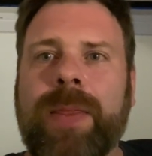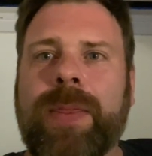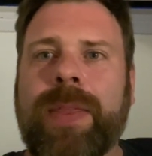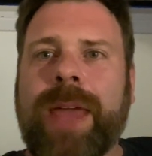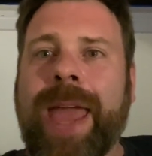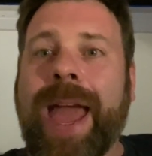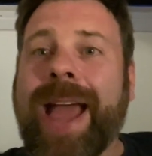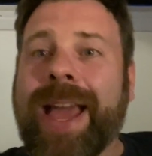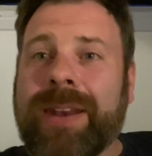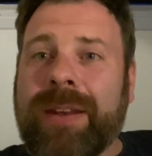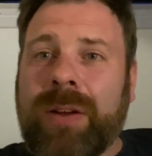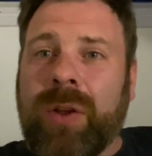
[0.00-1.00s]
they
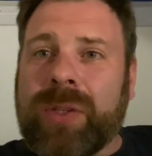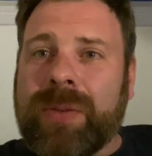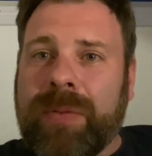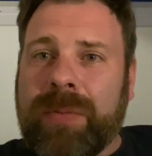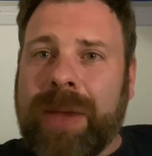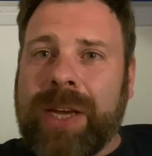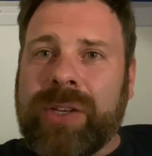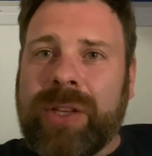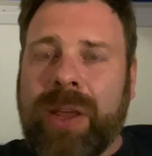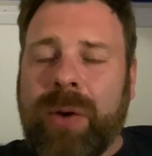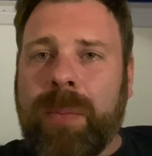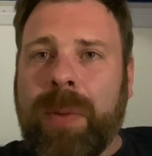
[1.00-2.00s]
had a lot of information
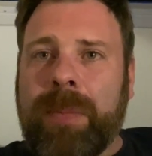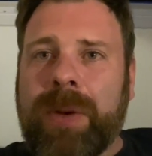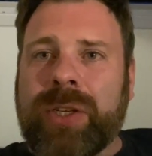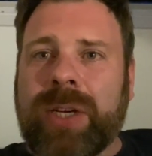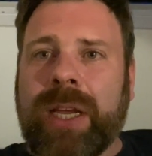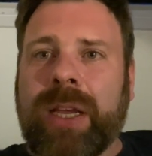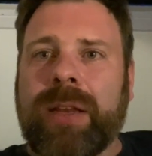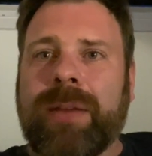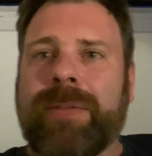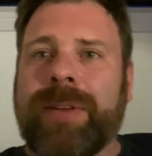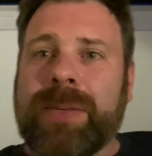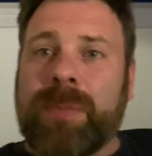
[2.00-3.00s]
they were publishing, and
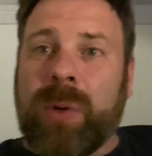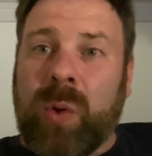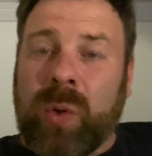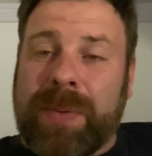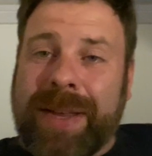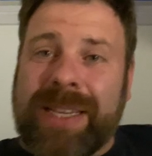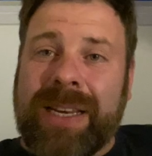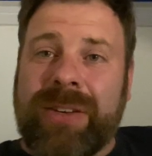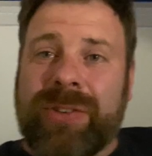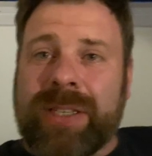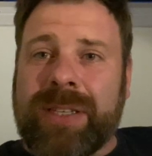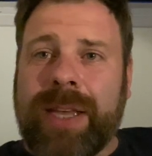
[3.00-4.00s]
Facebook automatically
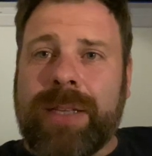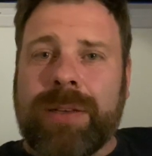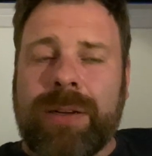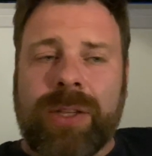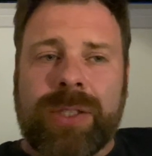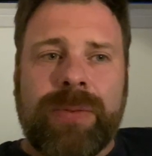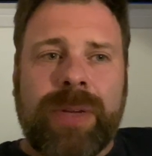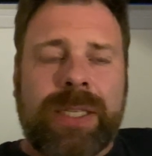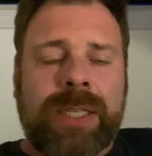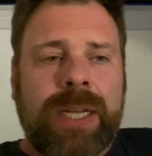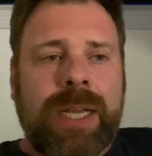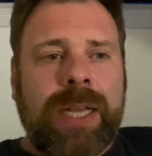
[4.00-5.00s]
translates a lot of it.
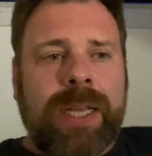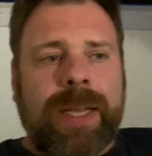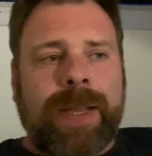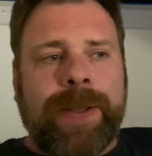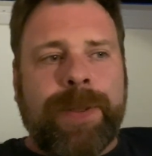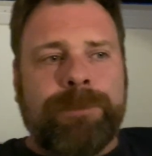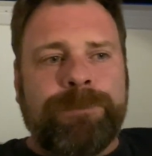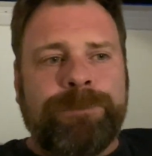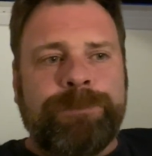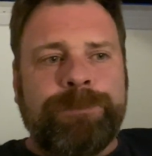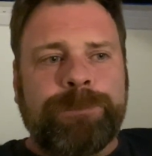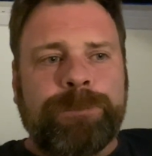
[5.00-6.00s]

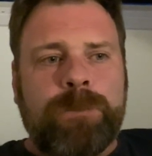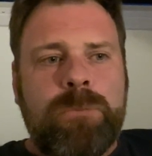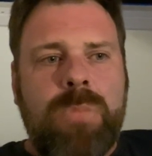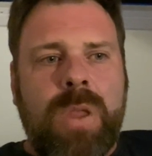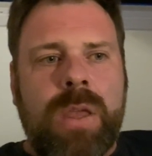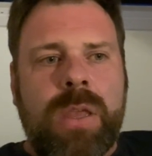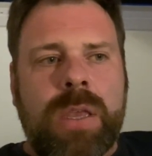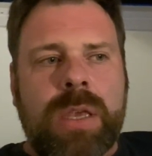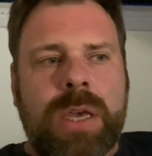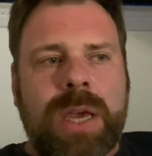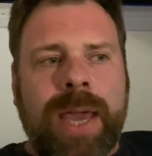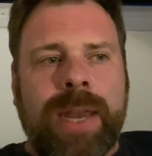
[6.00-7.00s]
And
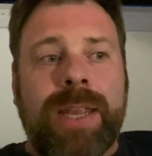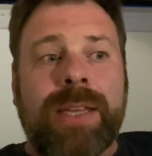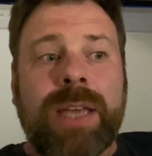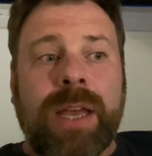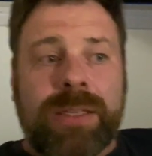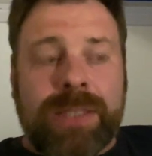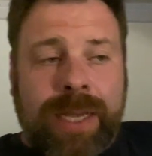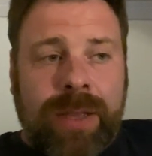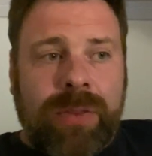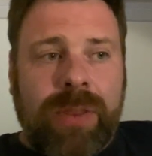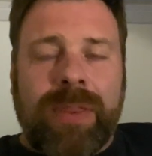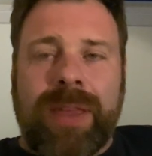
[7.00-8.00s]
it turns
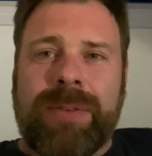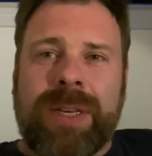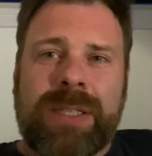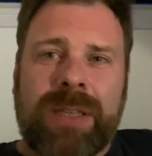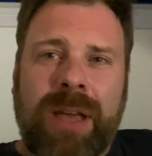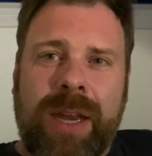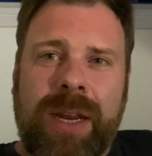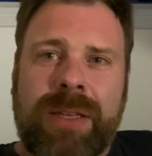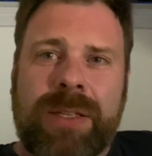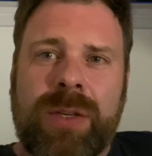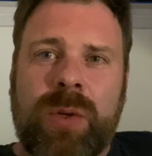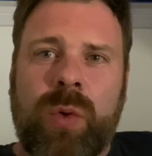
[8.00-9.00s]
out that they've decided
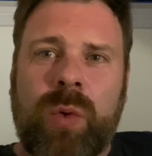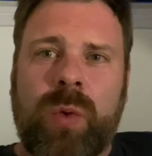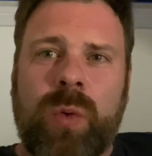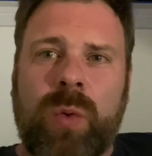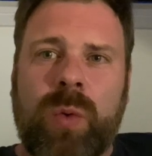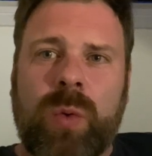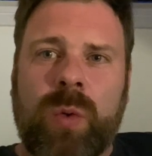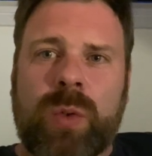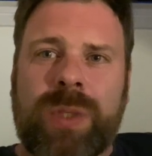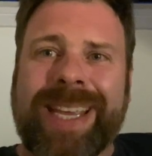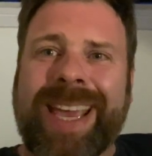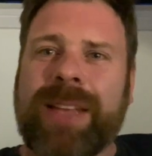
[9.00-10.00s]
to
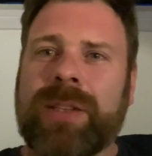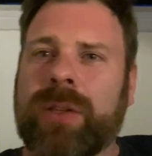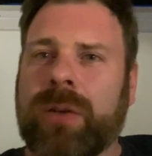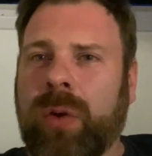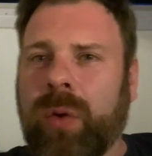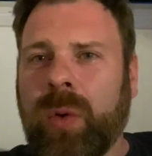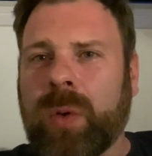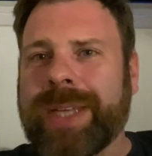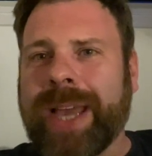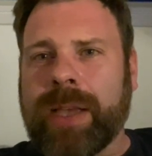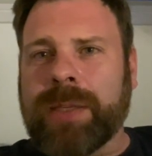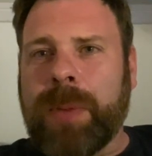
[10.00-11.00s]
cancel all
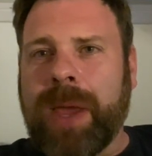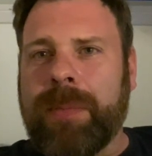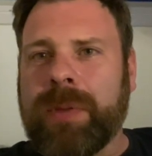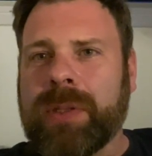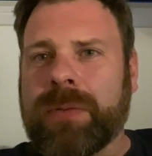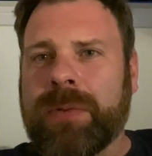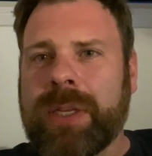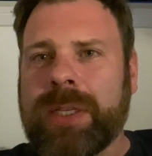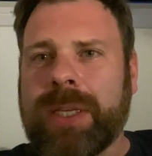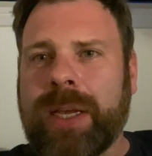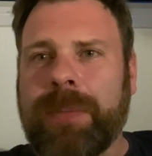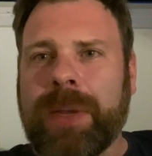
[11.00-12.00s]
tax payments for
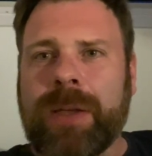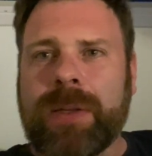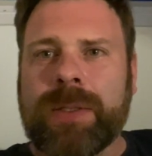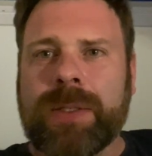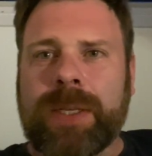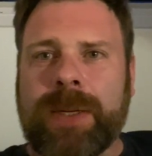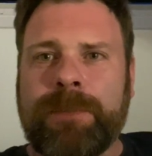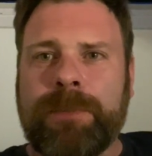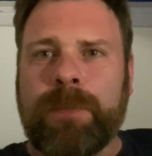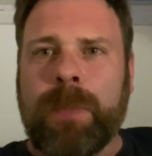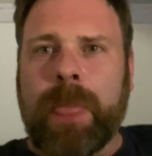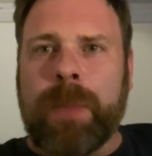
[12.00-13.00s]
this year because
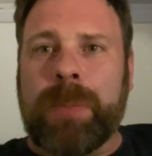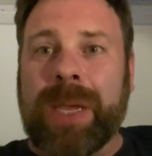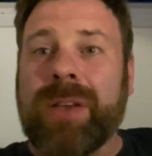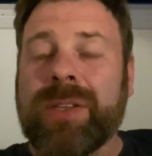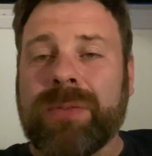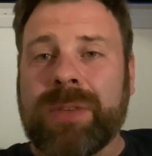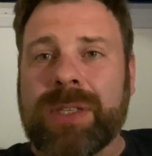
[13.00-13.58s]
of the